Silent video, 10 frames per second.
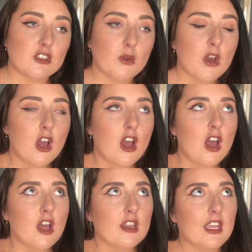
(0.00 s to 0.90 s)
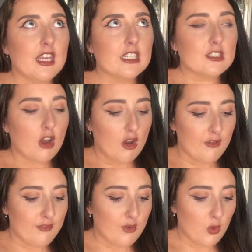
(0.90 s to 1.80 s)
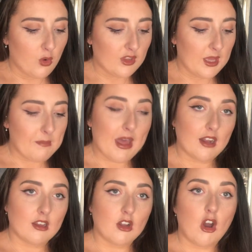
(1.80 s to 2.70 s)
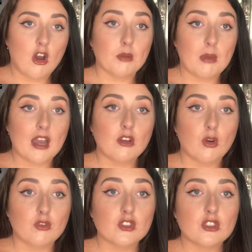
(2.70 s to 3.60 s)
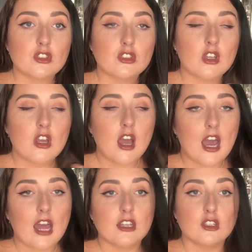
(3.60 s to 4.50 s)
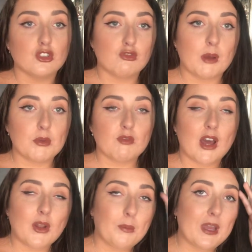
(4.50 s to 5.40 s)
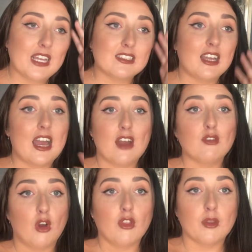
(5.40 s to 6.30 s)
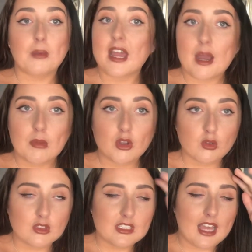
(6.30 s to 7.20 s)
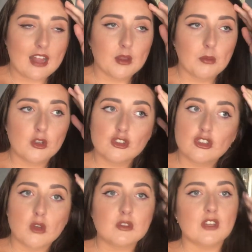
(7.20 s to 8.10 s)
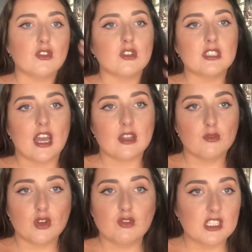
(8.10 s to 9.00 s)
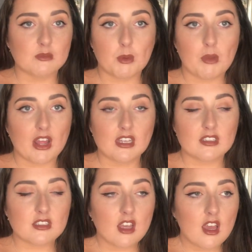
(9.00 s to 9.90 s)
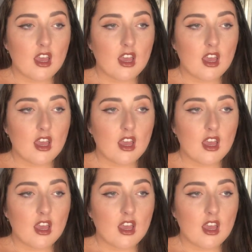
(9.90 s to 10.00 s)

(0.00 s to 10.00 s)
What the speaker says: So these are for the American hardback covers, and you just wrap them around. Now, personally, I haven't got them. I am on the hunt to get them, but it's so difficult to get them for a reasonable price.